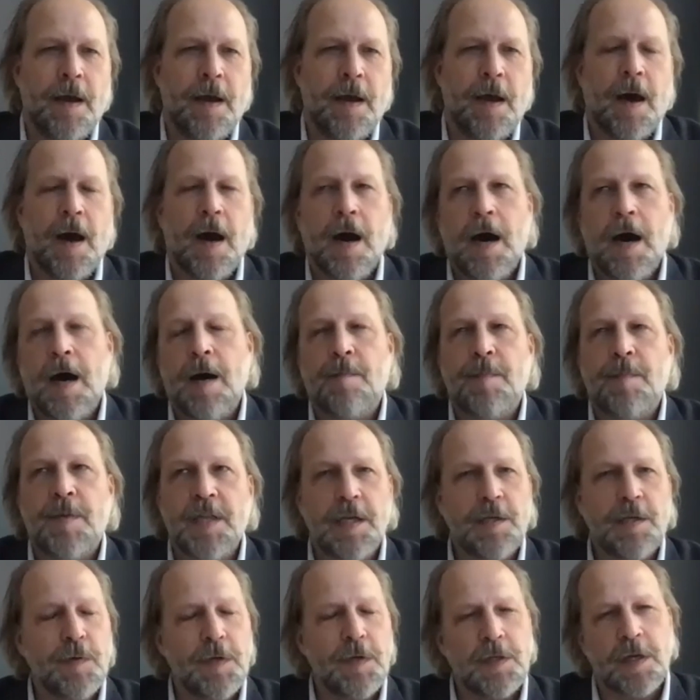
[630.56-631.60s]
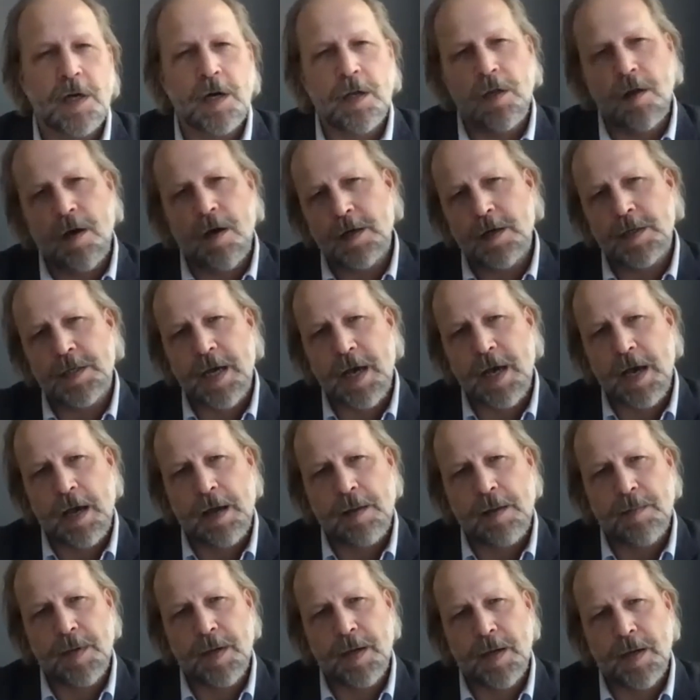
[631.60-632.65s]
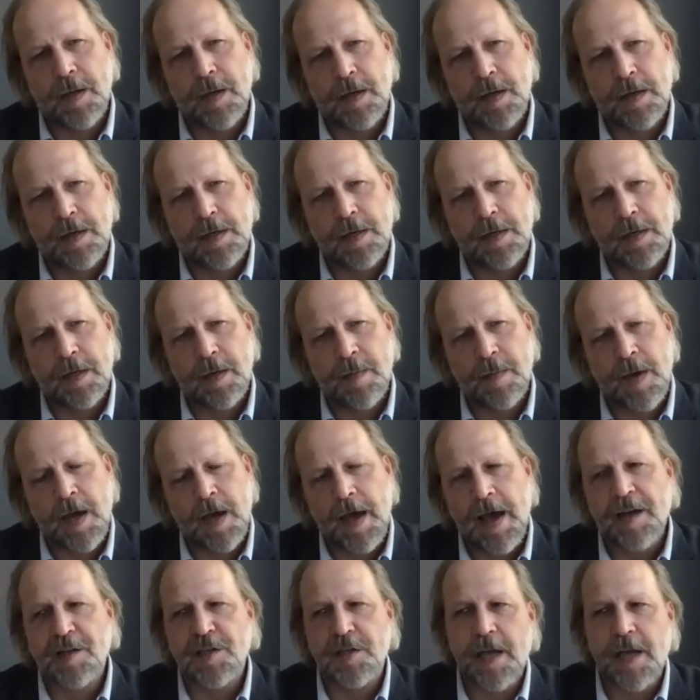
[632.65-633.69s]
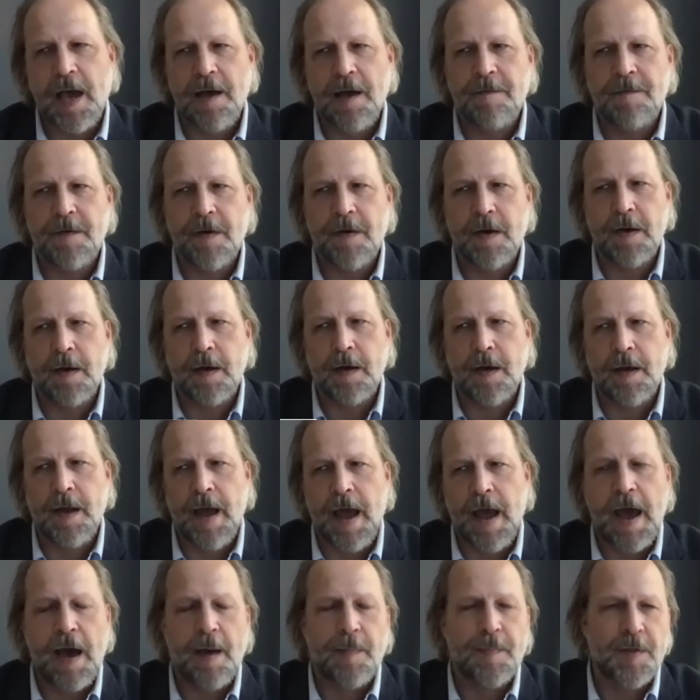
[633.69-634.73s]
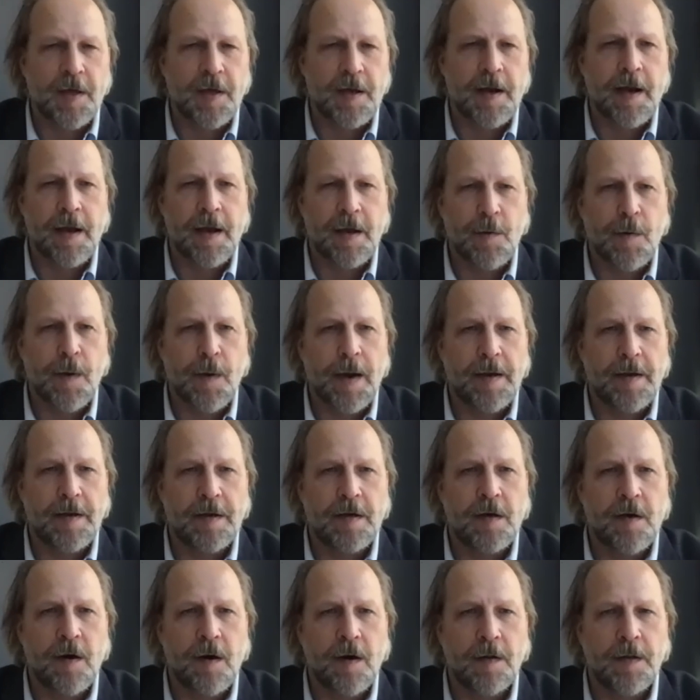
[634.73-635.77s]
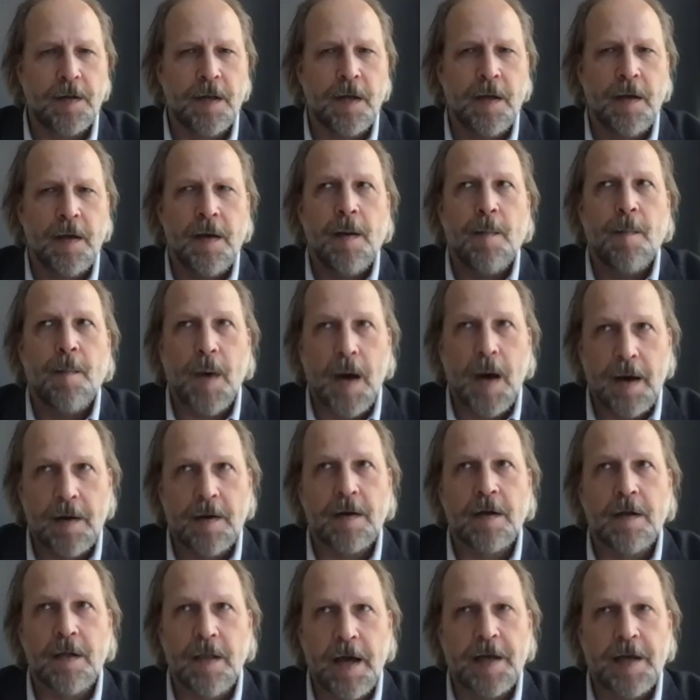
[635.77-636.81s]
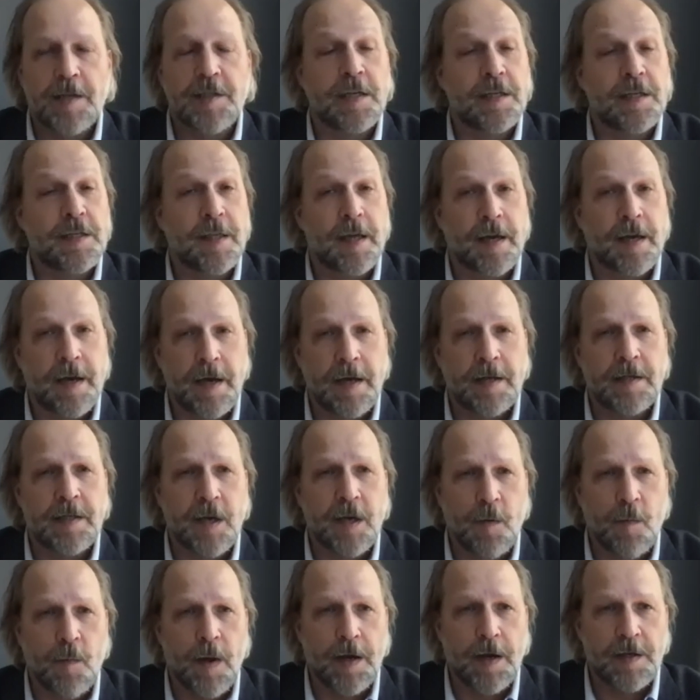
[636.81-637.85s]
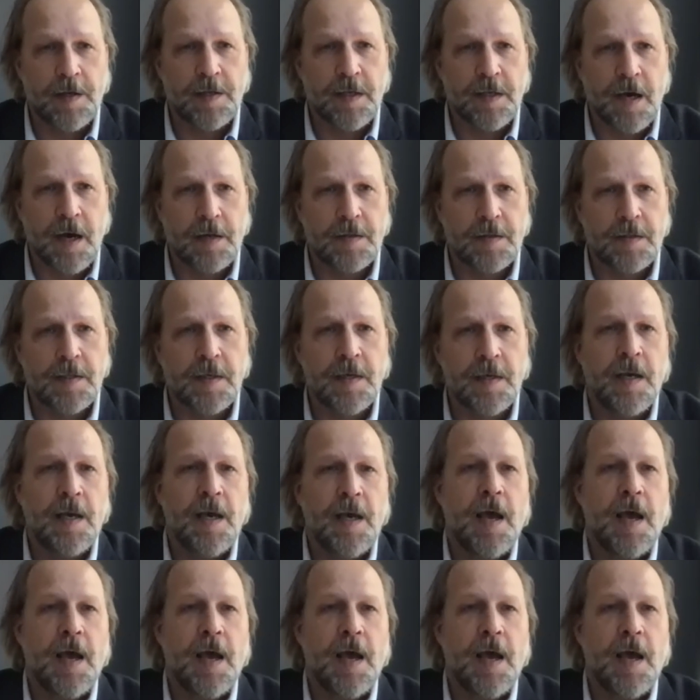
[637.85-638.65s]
But this one took a long time. And I actually have an app that I created called Modern Classics of the Cocktail Renaissance.